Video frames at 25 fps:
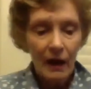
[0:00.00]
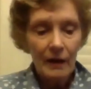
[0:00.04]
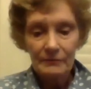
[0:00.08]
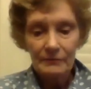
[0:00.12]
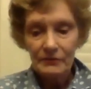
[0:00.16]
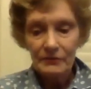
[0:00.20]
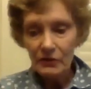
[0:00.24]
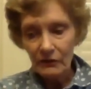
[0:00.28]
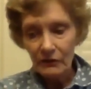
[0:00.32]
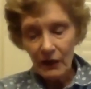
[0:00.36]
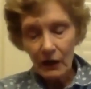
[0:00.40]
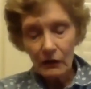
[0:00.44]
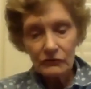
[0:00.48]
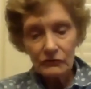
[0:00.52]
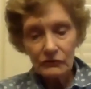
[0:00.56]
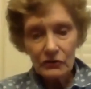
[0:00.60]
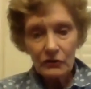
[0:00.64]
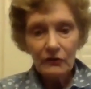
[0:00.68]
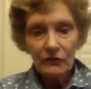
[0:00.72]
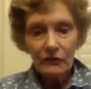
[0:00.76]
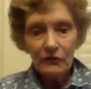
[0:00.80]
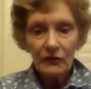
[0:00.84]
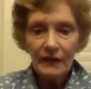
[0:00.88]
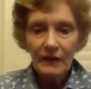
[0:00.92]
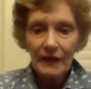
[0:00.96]
So those are
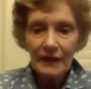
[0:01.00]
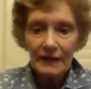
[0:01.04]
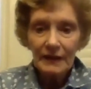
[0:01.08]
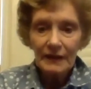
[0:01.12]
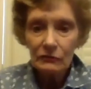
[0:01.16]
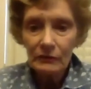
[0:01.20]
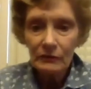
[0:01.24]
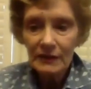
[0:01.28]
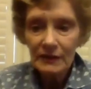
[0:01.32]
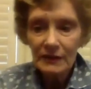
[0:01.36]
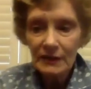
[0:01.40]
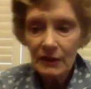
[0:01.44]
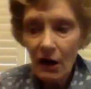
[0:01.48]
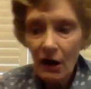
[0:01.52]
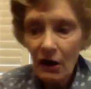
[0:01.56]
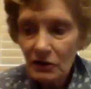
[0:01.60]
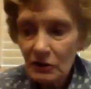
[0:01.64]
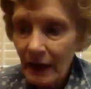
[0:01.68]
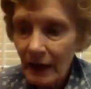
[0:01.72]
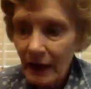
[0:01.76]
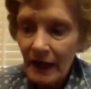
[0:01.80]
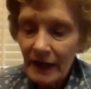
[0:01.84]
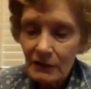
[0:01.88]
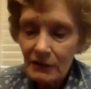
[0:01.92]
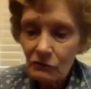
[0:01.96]
the things we talked
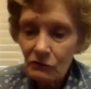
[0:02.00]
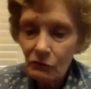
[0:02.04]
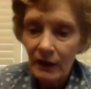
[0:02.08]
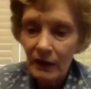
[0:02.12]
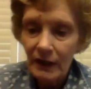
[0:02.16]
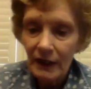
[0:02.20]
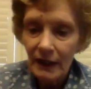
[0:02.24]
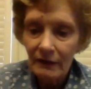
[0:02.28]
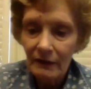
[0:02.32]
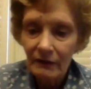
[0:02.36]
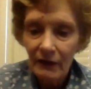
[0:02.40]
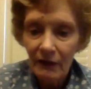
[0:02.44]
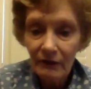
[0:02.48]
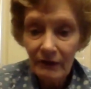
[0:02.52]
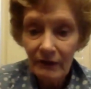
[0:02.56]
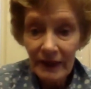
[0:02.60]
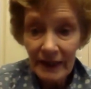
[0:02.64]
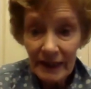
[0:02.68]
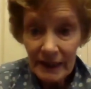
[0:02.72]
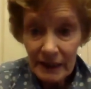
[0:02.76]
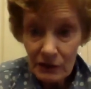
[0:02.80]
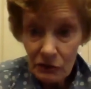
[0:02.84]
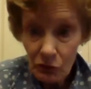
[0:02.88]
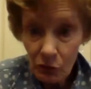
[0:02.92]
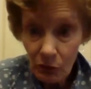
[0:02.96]
about last week. And
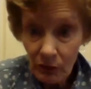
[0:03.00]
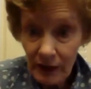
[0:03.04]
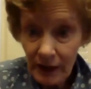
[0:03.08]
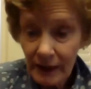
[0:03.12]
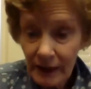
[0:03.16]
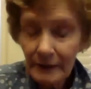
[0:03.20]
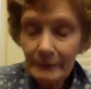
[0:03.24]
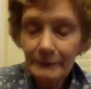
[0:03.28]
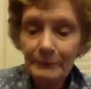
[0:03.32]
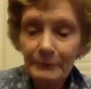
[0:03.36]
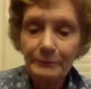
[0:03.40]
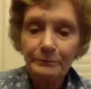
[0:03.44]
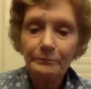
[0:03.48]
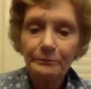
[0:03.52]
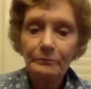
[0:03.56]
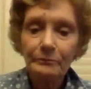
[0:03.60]
then this week,